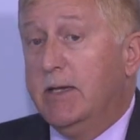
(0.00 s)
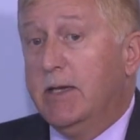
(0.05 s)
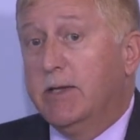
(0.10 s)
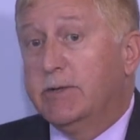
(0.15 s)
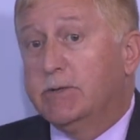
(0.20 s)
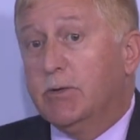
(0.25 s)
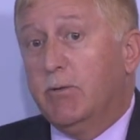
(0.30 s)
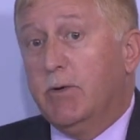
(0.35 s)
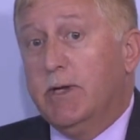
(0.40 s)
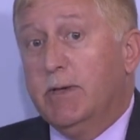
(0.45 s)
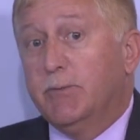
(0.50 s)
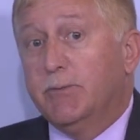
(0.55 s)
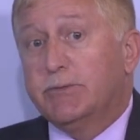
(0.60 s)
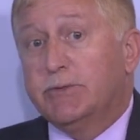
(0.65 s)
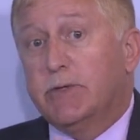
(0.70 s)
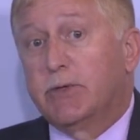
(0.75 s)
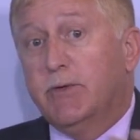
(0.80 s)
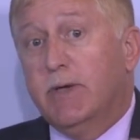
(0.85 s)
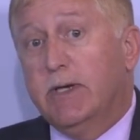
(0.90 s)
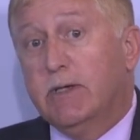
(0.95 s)
And so we're able
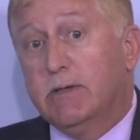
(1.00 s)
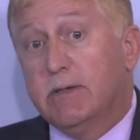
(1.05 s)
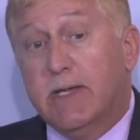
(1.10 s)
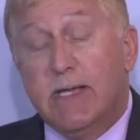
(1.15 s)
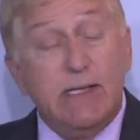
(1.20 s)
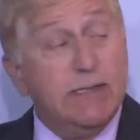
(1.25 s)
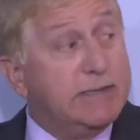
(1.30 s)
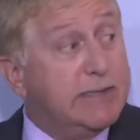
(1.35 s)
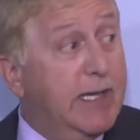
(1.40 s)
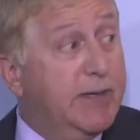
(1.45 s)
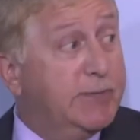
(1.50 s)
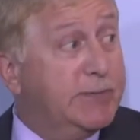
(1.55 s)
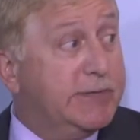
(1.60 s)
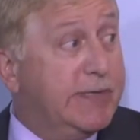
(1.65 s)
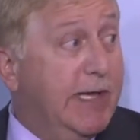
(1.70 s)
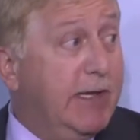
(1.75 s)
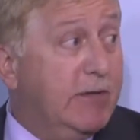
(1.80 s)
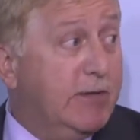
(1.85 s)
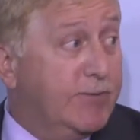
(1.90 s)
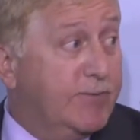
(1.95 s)
to create landscape
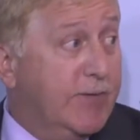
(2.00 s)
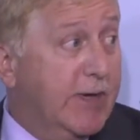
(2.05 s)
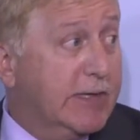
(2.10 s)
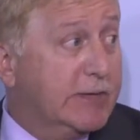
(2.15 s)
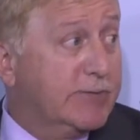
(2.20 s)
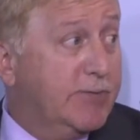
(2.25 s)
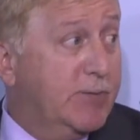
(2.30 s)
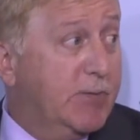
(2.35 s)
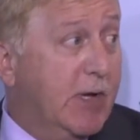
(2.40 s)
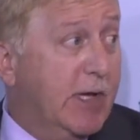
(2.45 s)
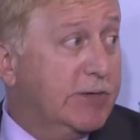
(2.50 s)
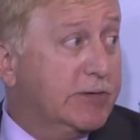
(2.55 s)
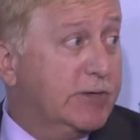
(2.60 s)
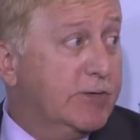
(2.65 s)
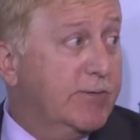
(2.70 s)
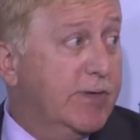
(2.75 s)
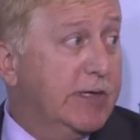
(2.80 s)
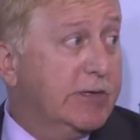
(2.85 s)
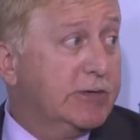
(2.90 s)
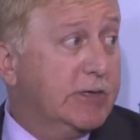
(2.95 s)
scale effects from
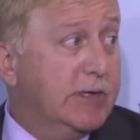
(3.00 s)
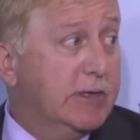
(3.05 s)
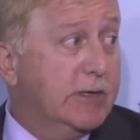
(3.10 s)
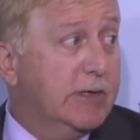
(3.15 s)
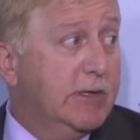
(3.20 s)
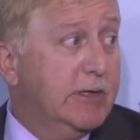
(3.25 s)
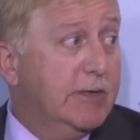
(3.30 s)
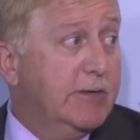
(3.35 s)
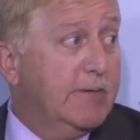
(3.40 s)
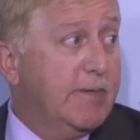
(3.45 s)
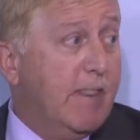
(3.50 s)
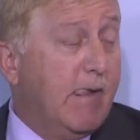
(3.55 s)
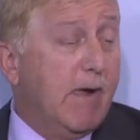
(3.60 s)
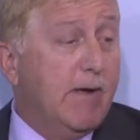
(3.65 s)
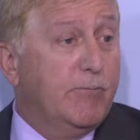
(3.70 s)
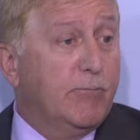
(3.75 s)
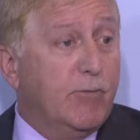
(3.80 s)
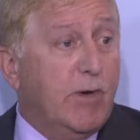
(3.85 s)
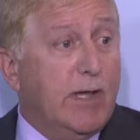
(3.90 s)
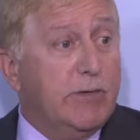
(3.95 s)
conservation
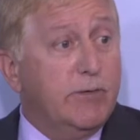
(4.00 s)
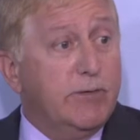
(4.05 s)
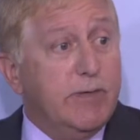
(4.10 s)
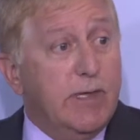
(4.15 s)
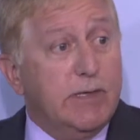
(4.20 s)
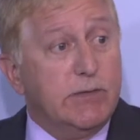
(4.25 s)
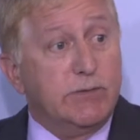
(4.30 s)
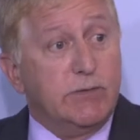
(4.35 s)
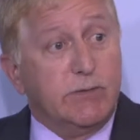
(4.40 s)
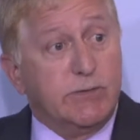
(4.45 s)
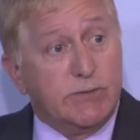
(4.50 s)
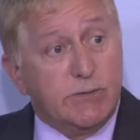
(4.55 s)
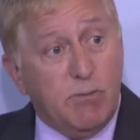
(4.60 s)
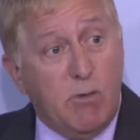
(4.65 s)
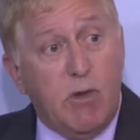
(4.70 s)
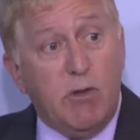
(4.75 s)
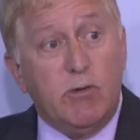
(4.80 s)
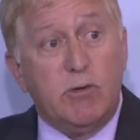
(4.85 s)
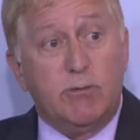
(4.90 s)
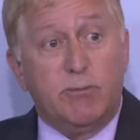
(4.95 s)
rather than
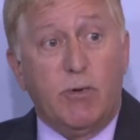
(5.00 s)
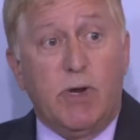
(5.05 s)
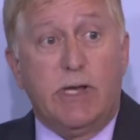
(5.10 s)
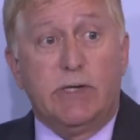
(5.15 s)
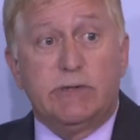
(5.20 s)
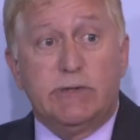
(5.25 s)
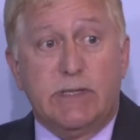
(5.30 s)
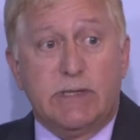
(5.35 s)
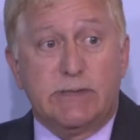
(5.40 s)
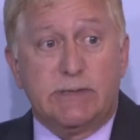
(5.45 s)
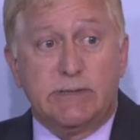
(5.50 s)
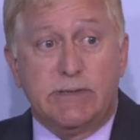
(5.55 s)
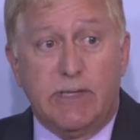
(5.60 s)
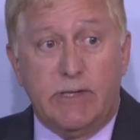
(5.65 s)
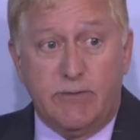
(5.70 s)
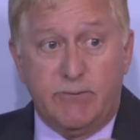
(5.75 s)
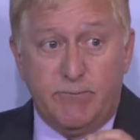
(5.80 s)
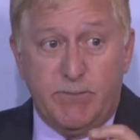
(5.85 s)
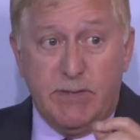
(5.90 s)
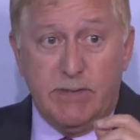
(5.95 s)
smaller projects that
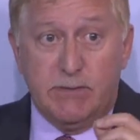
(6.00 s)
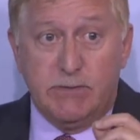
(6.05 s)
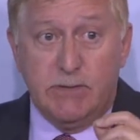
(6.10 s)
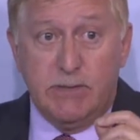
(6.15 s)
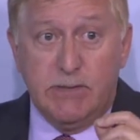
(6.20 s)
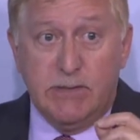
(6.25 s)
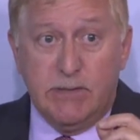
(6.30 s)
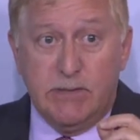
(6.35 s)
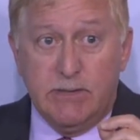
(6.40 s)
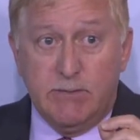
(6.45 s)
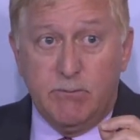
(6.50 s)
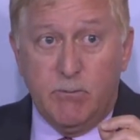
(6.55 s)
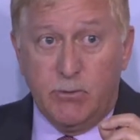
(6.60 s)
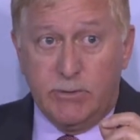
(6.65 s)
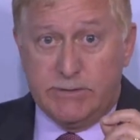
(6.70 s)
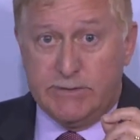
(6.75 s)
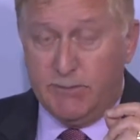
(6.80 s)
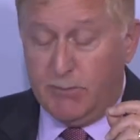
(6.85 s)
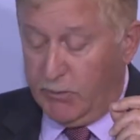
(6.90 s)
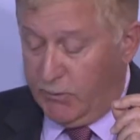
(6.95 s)
have been more
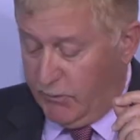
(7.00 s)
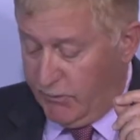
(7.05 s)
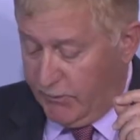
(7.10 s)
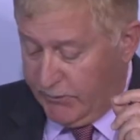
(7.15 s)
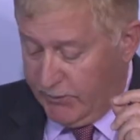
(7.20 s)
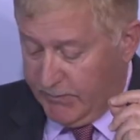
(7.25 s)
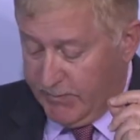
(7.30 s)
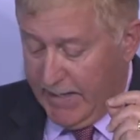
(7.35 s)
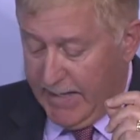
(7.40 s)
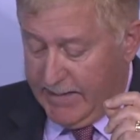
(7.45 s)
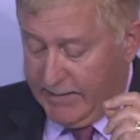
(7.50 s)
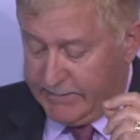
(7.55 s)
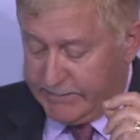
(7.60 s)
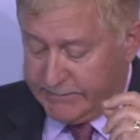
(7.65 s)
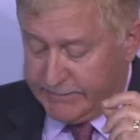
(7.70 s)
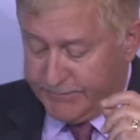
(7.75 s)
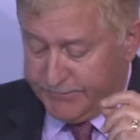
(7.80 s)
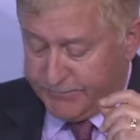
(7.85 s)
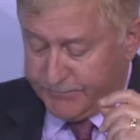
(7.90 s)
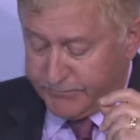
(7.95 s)
typical in the past.